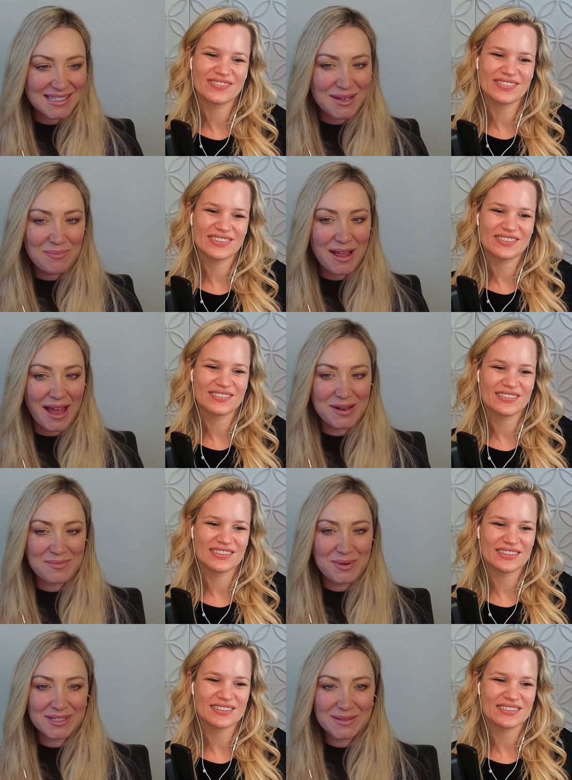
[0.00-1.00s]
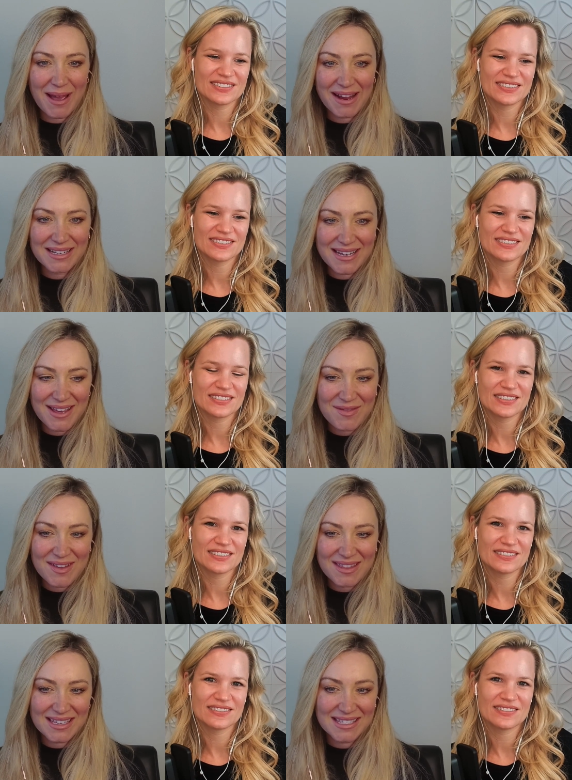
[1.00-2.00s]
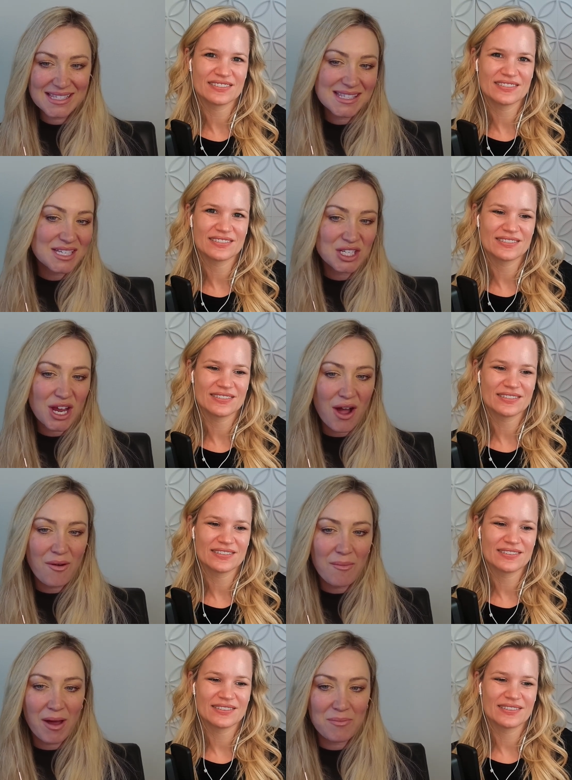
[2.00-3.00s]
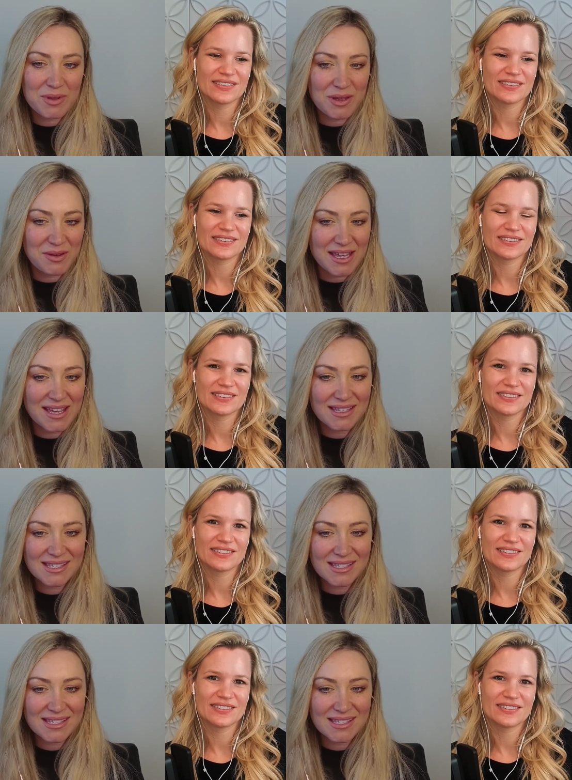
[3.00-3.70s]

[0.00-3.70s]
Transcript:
Speaker 1: to Platinum Perspective. This is the show about beauty,